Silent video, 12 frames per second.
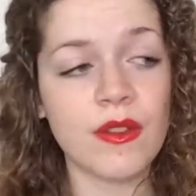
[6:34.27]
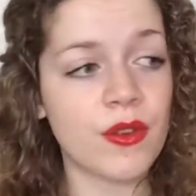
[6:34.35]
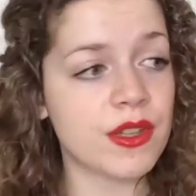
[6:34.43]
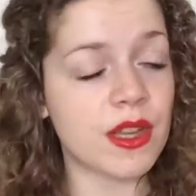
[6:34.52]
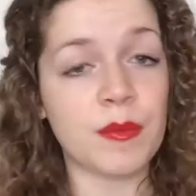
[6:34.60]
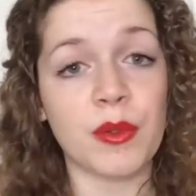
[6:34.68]
For
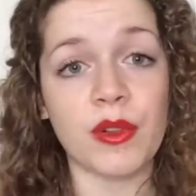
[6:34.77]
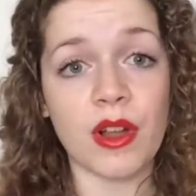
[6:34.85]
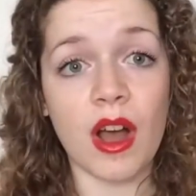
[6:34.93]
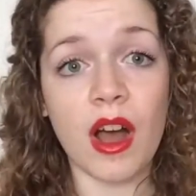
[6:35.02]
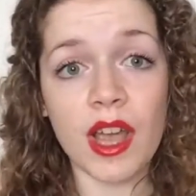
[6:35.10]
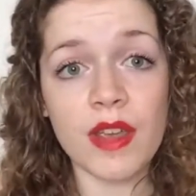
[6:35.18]
example,
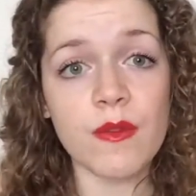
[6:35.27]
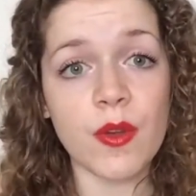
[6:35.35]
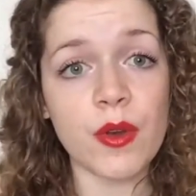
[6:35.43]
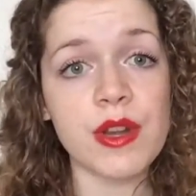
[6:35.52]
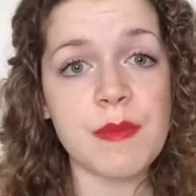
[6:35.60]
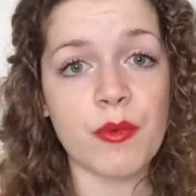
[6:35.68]
I've
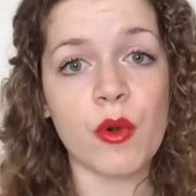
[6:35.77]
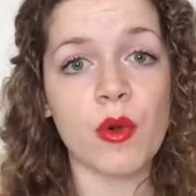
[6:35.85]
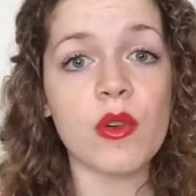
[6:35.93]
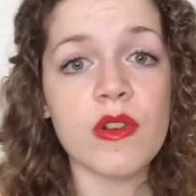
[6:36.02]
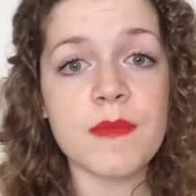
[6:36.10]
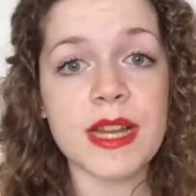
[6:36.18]
only brought
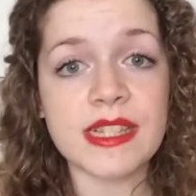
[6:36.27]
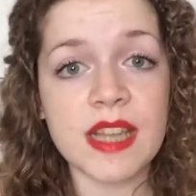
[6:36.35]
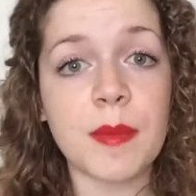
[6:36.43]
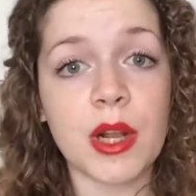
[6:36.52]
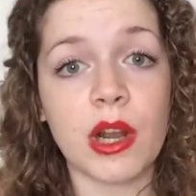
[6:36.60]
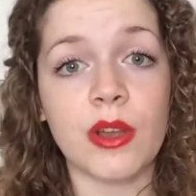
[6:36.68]
all of my
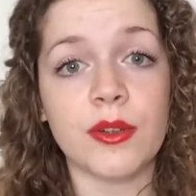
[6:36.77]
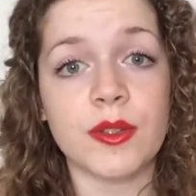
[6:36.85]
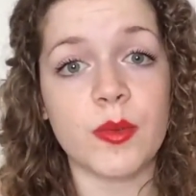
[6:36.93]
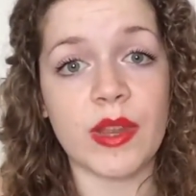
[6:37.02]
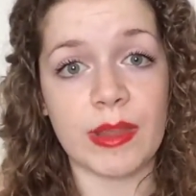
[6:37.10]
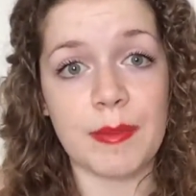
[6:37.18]
summer
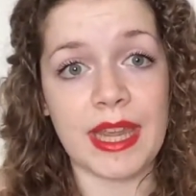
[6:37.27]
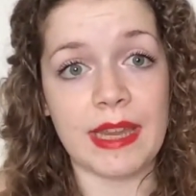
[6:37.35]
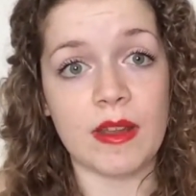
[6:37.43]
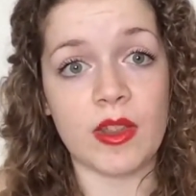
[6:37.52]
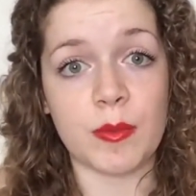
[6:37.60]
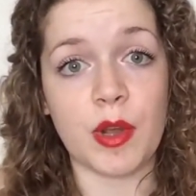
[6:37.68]
clothes with
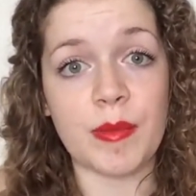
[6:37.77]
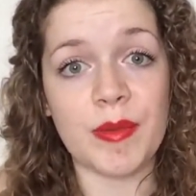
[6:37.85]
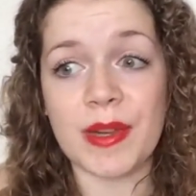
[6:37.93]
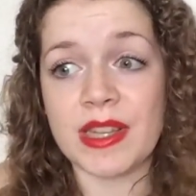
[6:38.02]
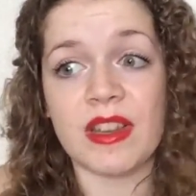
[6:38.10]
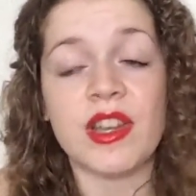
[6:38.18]
me at the moment
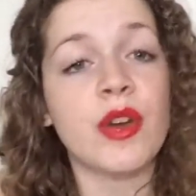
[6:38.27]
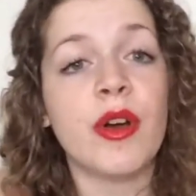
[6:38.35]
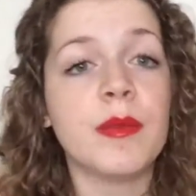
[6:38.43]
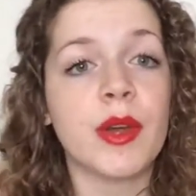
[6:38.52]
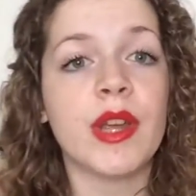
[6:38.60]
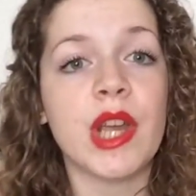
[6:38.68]
because I know
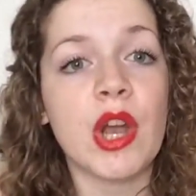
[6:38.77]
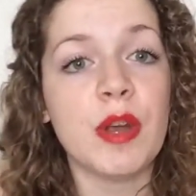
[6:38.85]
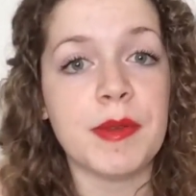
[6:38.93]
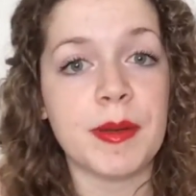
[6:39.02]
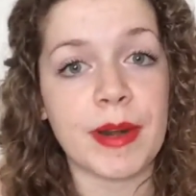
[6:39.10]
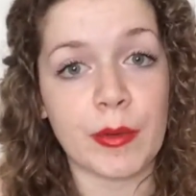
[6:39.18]
I'm going
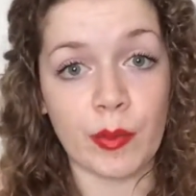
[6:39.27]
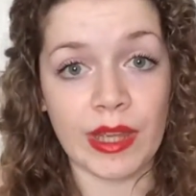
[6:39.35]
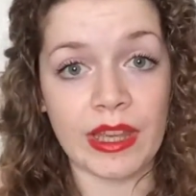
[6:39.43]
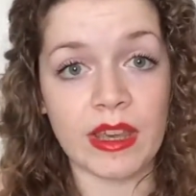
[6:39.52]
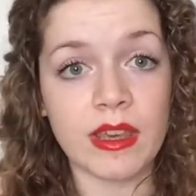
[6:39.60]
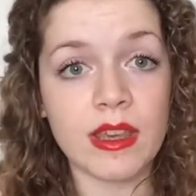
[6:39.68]
home in about a
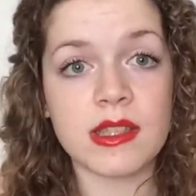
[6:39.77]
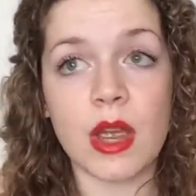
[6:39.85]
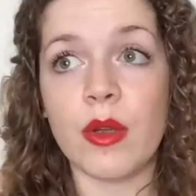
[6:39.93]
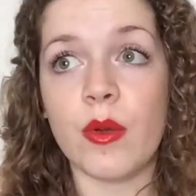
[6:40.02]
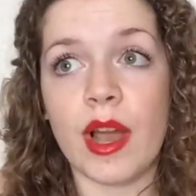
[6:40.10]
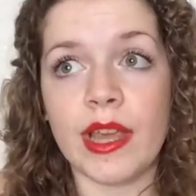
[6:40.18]
week.
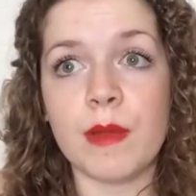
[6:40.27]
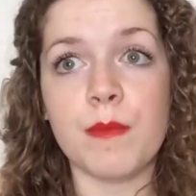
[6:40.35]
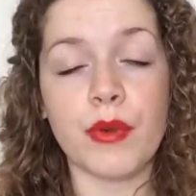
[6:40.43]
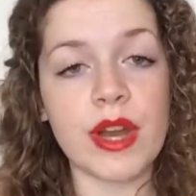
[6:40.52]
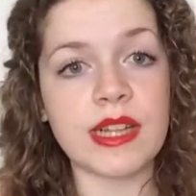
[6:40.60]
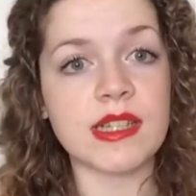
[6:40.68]
So I can
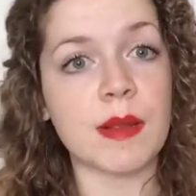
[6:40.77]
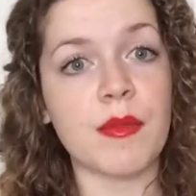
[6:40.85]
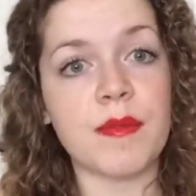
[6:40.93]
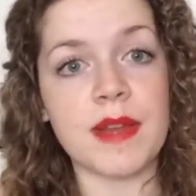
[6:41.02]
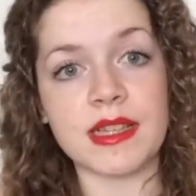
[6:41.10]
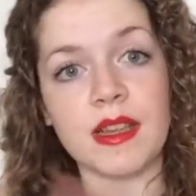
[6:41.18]
bring some
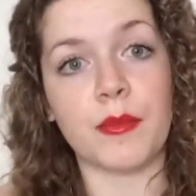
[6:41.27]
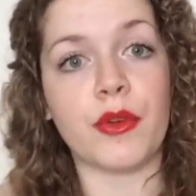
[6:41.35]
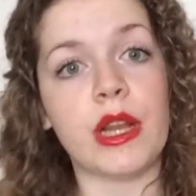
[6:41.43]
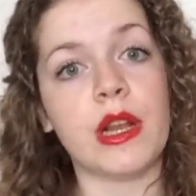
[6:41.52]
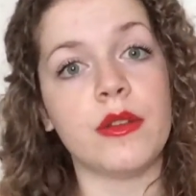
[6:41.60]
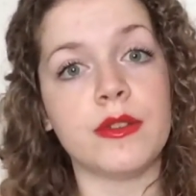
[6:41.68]
of my
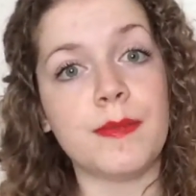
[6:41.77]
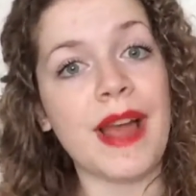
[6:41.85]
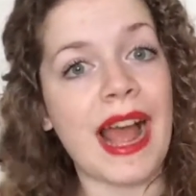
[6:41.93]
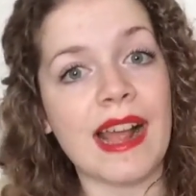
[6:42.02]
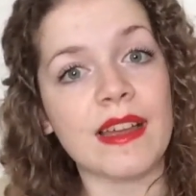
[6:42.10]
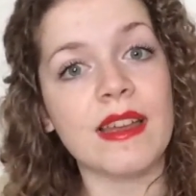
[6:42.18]
summery clothes
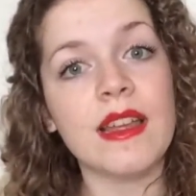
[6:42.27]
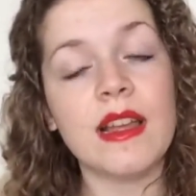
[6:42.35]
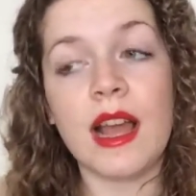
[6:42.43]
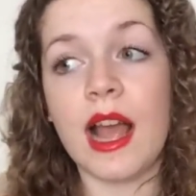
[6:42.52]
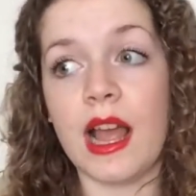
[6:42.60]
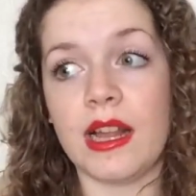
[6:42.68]
back
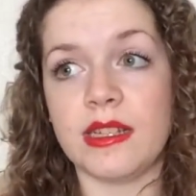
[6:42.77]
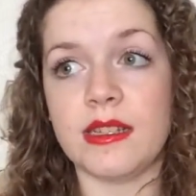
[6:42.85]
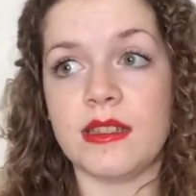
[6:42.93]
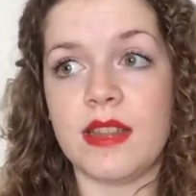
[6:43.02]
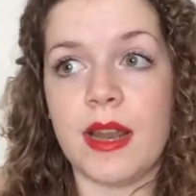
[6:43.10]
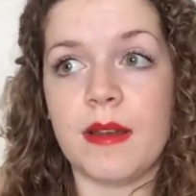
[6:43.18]
and
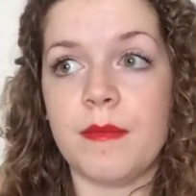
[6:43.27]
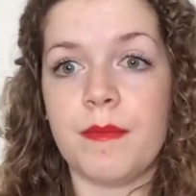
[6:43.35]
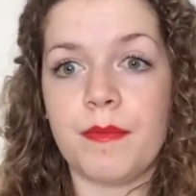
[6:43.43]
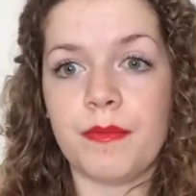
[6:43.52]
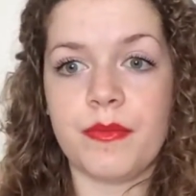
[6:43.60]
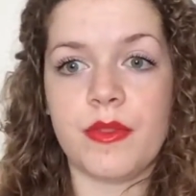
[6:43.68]
then,
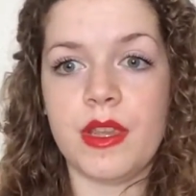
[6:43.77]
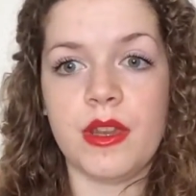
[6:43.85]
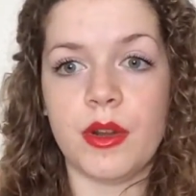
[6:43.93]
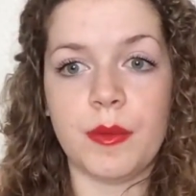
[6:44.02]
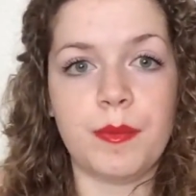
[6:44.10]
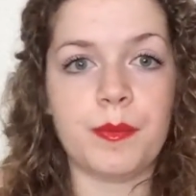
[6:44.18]
you
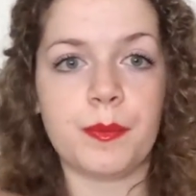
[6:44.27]
know,